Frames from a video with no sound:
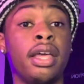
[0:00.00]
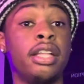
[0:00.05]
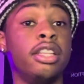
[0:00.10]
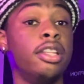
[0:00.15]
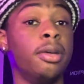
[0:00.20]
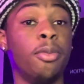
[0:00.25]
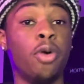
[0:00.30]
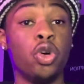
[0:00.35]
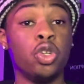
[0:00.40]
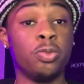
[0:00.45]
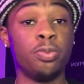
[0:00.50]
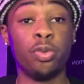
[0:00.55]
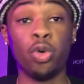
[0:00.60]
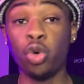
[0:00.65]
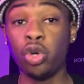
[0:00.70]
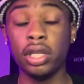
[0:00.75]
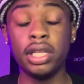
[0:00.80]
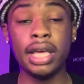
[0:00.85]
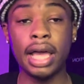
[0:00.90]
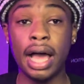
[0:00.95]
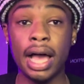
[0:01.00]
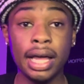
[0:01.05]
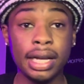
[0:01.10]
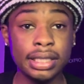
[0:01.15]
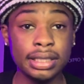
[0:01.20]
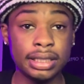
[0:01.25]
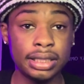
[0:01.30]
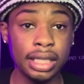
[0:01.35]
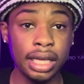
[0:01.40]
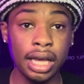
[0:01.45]
the most brutally
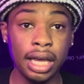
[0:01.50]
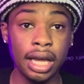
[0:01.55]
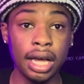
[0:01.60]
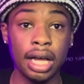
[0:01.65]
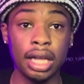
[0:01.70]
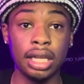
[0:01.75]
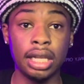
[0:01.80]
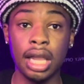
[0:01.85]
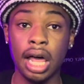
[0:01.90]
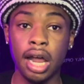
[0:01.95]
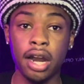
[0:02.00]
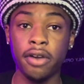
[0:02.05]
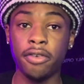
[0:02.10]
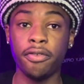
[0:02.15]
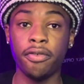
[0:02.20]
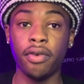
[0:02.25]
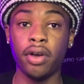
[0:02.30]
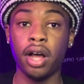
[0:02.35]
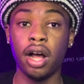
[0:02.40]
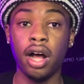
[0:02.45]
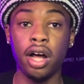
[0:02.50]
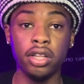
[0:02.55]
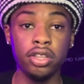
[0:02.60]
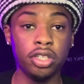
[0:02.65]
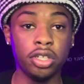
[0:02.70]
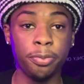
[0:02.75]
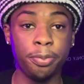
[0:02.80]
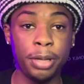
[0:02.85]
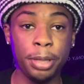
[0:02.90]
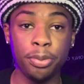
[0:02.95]
honest thing a lot of
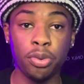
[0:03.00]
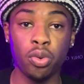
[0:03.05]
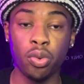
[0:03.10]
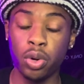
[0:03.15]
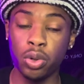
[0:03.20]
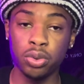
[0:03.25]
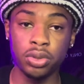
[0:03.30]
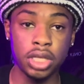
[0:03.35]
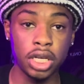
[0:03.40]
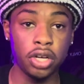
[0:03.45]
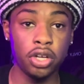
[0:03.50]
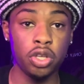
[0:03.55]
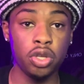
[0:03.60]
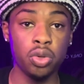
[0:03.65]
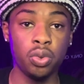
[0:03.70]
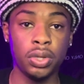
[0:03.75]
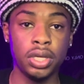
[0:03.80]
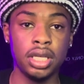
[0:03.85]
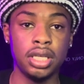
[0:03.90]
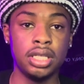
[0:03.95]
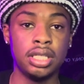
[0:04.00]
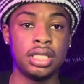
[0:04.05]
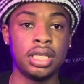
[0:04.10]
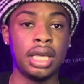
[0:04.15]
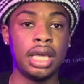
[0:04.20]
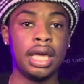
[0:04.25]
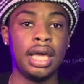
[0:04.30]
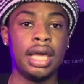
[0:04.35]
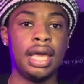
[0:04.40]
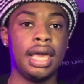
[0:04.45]
other people won't tell you is
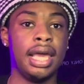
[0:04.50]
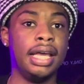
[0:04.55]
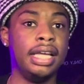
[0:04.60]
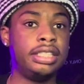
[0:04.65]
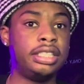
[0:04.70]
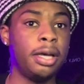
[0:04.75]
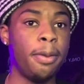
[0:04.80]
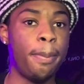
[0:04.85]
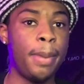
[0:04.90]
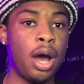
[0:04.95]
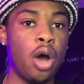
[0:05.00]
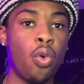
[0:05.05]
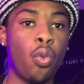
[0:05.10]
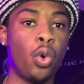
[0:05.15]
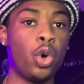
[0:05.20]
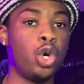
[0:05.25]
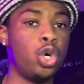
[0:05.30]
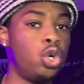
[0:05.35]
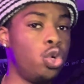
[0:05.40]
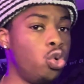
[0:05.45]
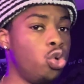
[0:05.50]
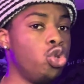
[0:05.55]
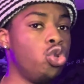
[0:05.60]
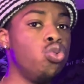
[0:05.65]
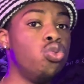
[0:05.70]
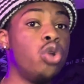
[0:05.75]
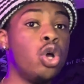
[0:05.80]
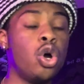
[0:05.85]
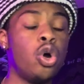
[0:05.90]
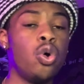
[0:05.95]
it's about who you
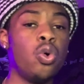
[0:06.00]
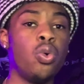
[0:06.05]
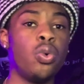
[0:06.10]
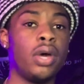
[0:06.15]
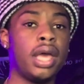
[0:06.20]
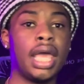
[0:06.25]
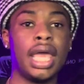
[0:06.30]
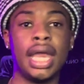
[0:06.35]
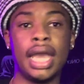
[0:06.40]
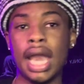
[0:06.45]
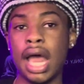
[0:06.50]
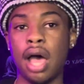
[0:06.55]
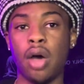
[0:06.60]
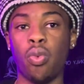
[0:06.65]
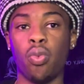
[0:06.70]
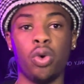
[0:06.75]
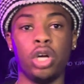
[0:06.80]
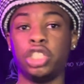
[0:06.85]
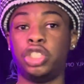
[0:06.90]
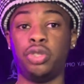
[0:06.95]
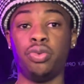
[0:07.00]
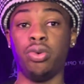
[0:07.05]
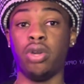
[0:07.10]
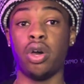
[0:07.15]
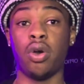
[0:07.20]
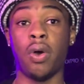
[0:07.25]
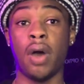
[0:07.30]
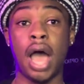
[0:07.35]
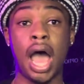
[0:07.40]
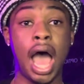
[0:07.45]
know and not what you
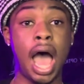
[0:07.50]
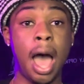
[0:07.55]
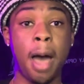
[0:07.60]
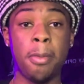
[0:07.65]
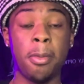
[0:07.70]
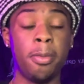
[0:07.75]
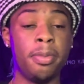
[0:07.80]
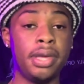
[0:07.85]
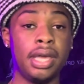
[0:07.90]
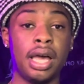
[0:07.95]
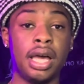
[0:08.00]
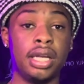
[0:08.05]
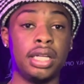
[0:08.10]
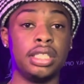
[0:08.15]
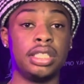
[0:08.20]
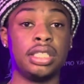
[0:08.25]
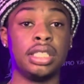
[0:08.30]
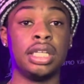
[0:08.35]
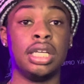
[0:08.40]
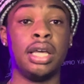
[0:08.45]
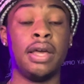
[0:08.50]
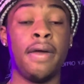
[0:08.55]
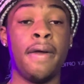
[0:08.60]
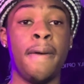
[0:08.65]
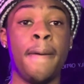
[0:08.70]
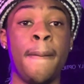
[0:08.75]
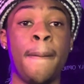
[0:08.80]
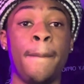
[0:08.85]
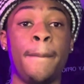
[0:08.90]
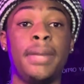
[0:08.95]
know. I'm gonna be honest.
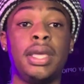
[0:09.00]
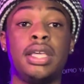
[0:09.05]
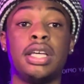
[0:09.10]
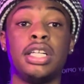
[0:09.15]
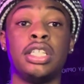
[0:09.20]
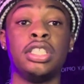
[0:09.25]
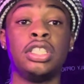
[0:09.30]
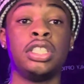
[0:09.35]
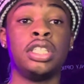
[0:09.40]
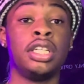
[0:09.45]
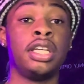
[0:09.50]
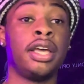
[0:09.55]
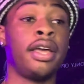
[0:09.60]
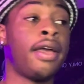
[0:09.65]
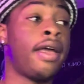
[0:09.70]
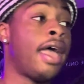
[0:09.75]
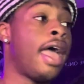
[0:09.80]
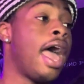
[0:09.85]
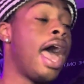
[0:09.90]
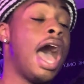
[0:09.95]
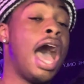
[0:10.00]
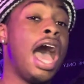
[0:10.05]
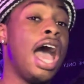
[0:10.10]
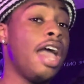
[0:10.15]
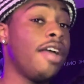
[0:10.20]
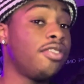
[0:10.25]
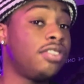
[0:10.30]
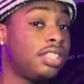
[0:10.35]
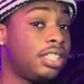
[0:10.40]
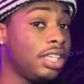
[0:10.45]
Because
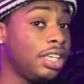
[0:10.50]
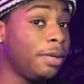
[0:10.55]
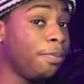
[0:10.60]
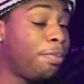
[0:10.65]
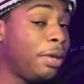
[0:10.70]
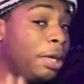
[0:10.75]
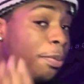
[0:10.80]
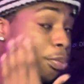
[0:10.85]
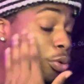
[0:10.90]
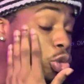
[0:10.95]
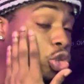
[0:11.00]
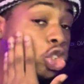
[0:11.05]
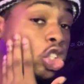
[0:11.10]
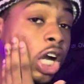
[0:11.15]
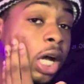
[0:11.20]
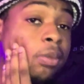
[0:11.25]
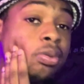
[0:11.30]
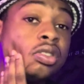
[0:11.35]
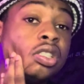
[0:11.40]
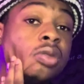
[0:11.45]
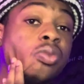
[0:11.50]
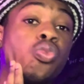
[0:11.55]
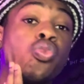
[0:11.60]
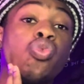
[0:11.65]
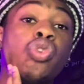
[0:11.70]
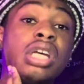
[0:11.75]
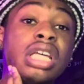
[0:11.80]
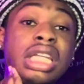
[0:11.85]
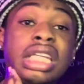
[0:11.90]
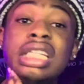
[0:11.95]
I've seen people drop some
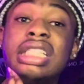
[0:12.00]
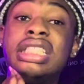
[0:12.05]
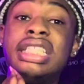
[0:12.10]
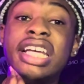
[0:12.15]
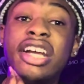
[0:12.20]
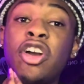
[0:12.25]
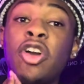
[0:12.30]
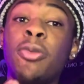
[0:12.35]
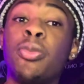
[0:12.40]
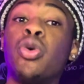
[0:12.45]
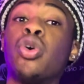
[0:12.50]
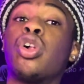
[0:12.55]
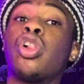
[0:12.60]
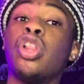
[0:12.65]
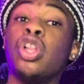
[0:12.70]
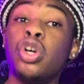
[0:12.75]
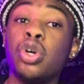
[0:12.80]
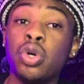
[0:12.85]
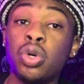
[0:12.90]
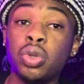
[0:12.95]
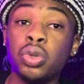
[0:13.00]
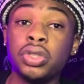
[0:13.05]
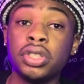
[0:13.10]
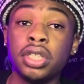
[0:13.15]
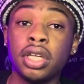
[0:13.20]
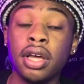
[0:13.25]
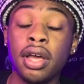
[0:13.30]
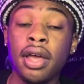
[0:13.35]
really terrible clothes,